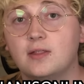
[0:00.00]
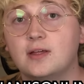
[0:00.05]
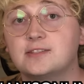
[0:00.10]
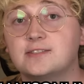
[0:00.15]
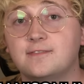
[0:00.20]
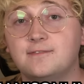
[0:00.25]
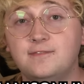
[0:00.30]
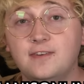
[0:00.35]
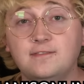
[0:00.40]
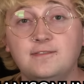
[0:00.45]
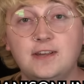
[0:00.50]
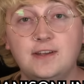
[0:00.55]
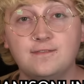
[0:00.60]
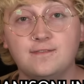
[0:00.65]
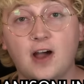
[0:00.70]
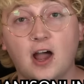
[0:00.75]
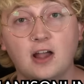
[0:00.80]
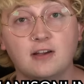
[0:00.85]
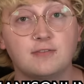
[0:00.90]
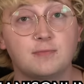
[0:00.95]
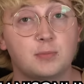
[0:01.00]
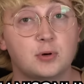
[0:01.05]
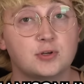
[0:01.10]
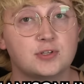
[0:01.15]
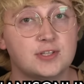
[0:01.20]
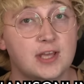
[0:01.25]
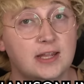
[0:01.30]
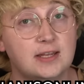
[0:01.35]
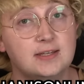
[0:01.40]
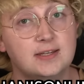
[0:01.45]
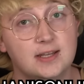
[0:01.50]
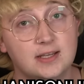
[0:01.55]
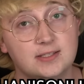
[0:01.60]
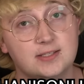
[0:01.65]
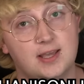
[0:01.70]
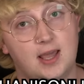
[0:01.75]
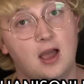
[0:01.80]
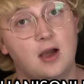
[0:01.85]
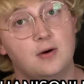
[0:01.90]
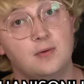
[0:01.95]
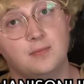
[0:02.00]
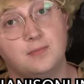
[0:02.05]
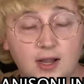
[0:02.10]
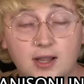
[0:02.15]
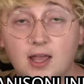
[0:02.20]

That's a 55% discount.